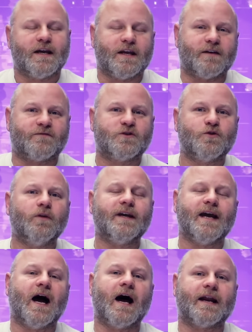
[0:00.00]
If
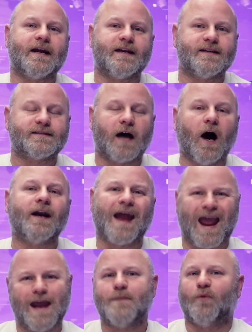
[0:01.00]
Giuliani is
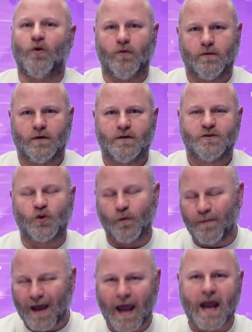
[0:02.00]
unable to
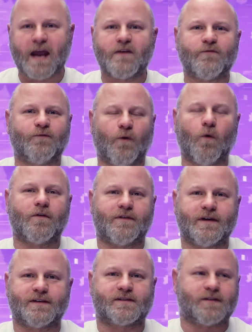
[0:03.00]
pay for
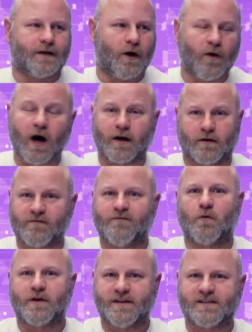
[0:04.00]
this, you know,
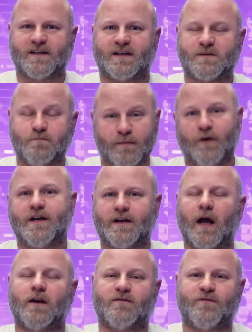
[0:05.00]
$146 million
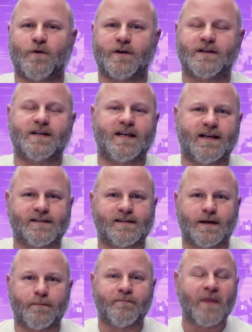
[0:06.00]
verdict against
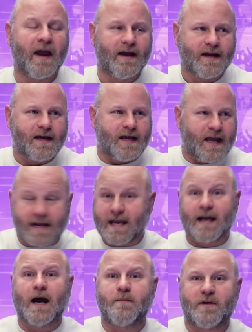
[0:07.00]
him, he
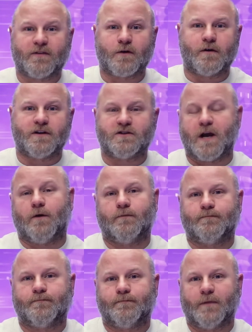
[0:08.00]
cannot be thrown in jail.
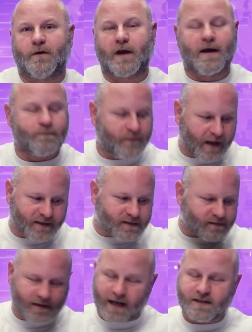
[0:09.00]
Okay,
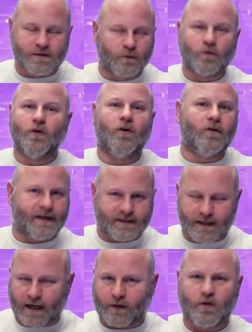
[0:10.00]
that's the rule. It's
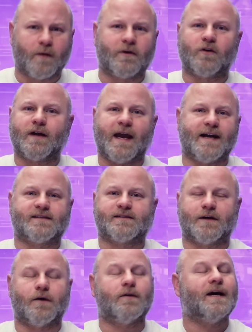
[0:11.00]
not a criminal case,
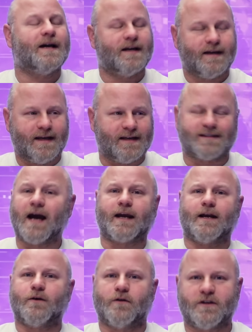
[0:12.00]
so he's not
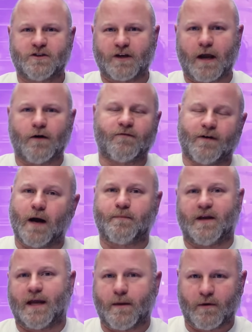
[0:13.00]
going to go to jail for not
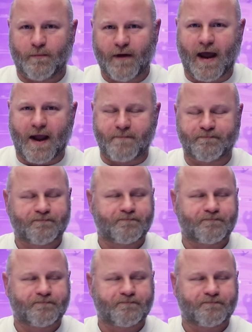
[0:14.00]
being able to pay.